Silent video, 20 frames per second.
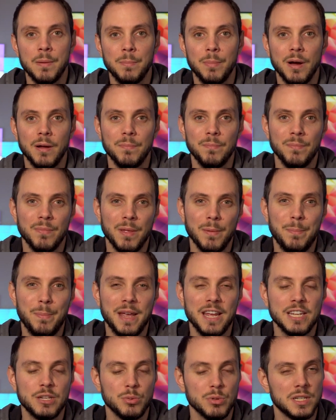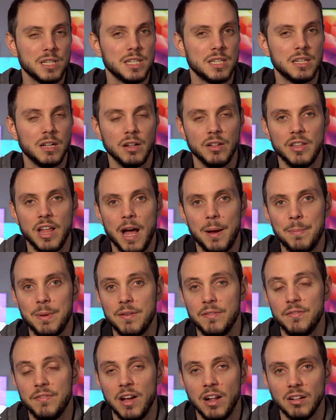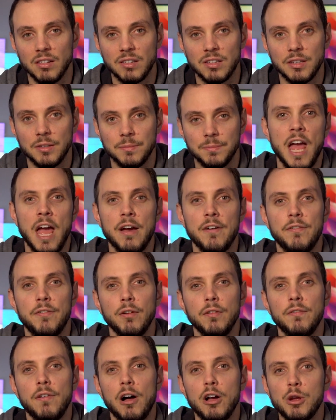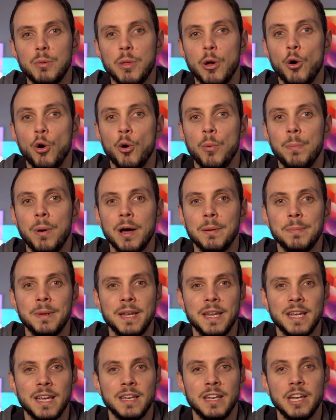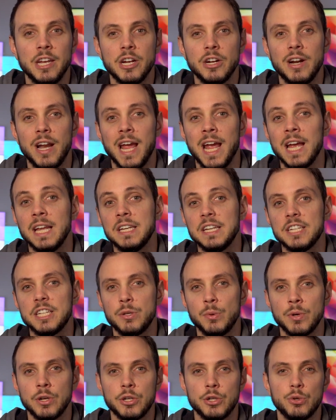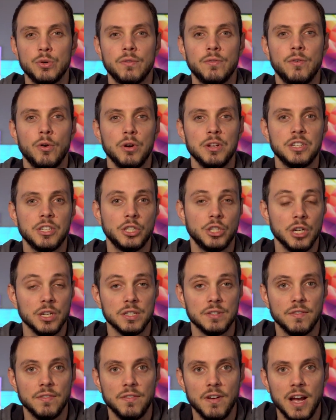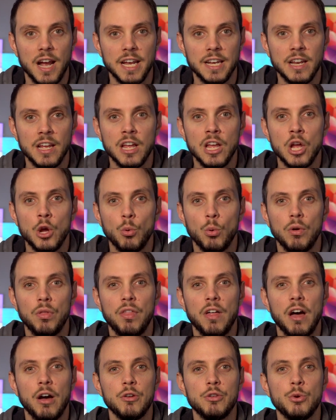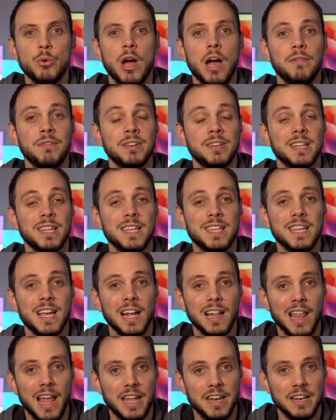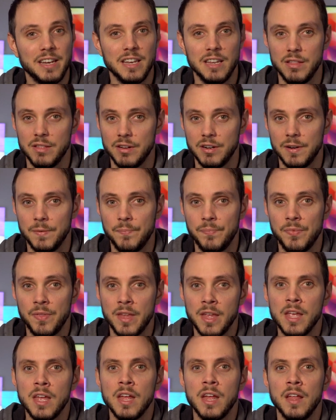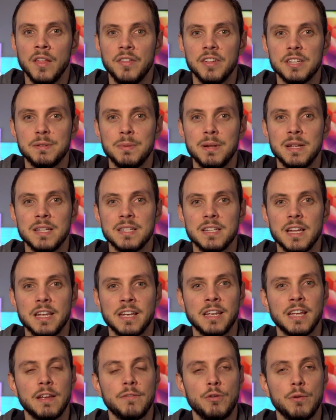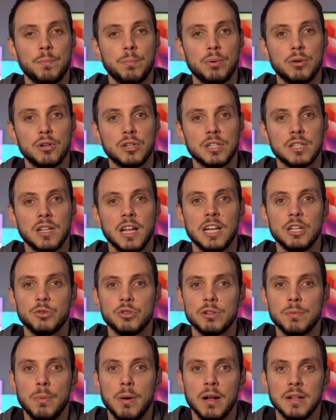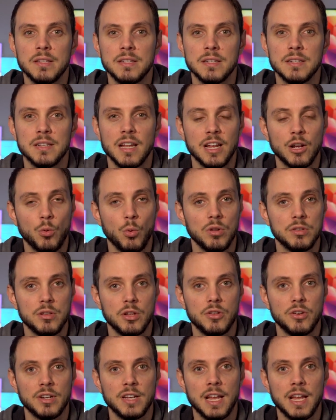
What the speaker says: but the bass will still not be felt. At full volume, the HomePod Mini can hear and distinguish your voice just fine without you having to yell at it either. This means that it can give you personalized responses like what's on your